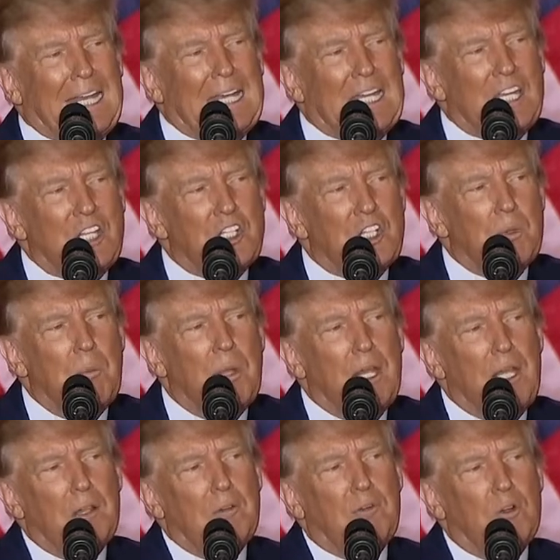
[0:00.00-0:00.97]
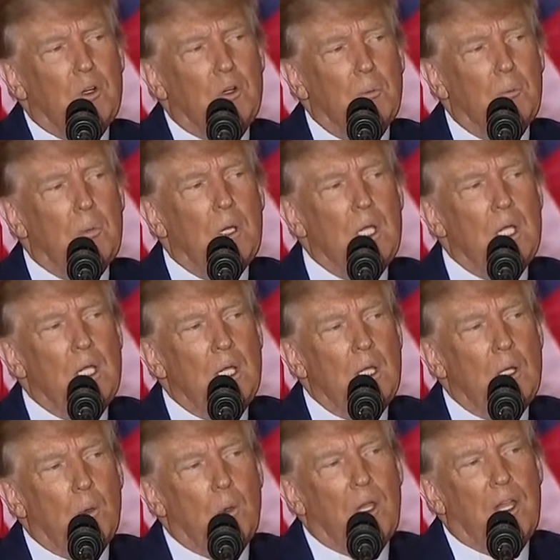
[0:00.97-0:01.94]
and Asian, many of whom
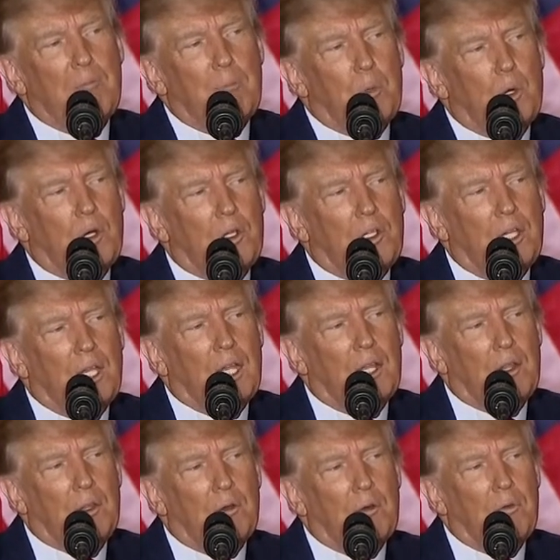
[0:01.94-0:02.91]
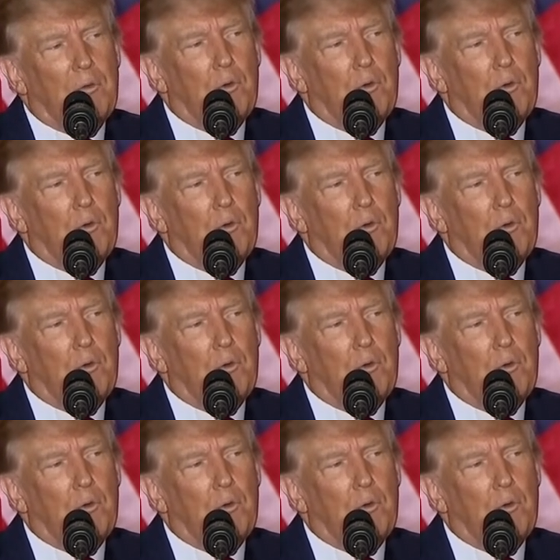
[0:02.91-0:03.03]
we have brought together